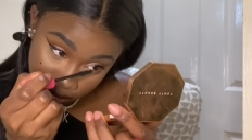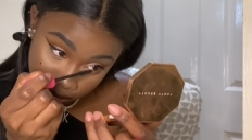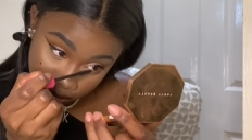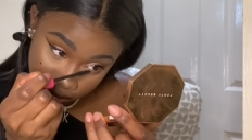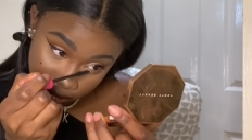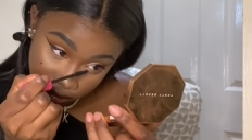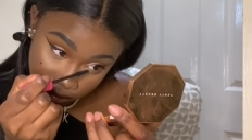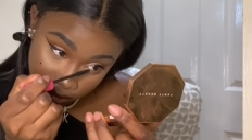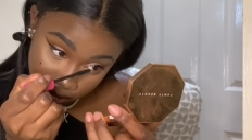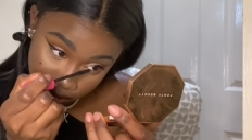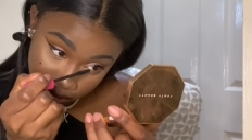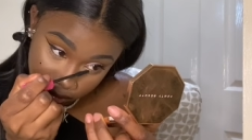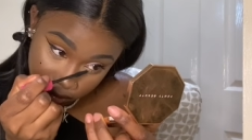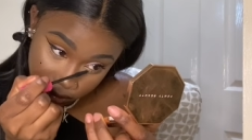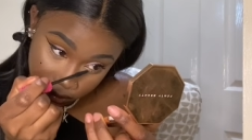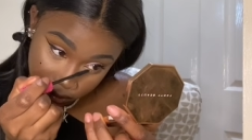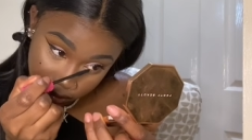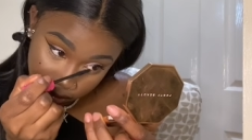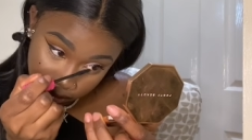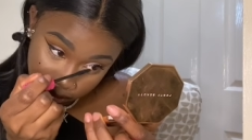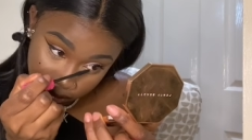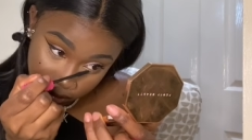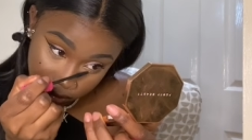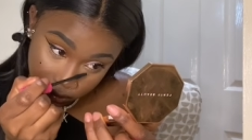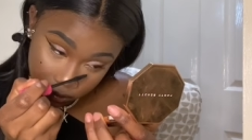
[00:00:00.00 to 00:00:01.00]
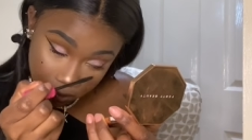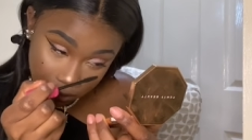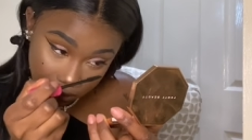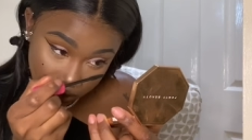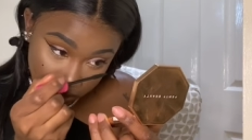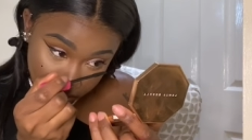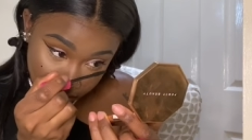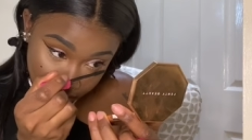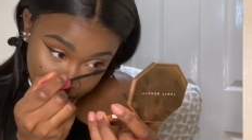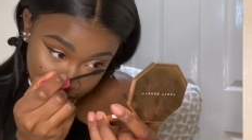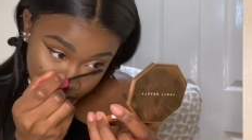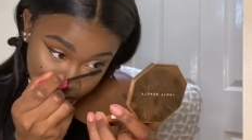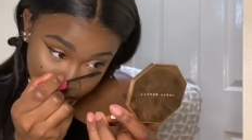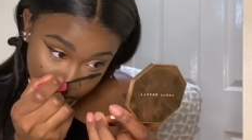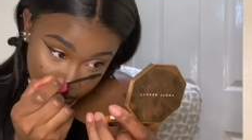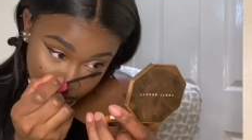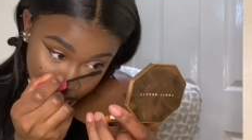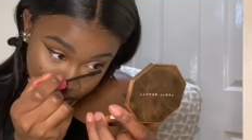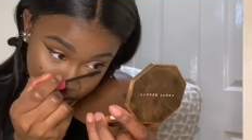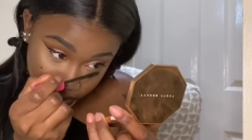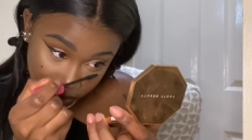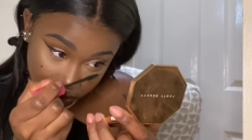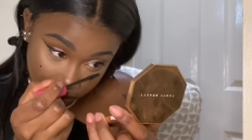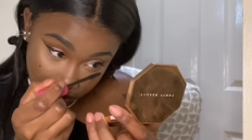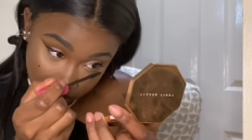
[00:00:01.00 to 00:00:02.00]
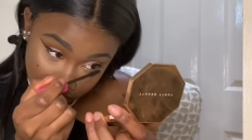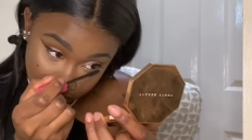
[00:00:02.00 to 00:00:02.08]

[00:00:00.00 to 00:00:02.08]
just like blush does to your face i feel